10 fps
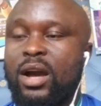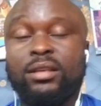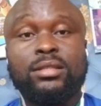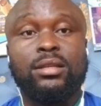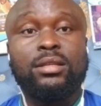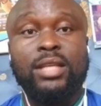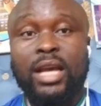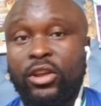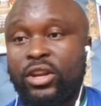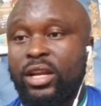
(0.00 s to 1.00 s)
It's a
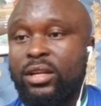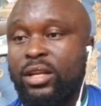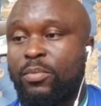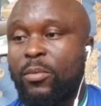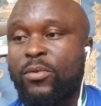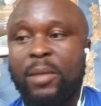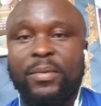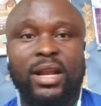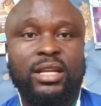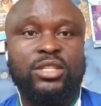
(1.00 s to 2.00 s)
Leonian hip-hop
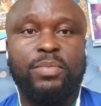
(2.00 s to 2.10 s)
rapper that is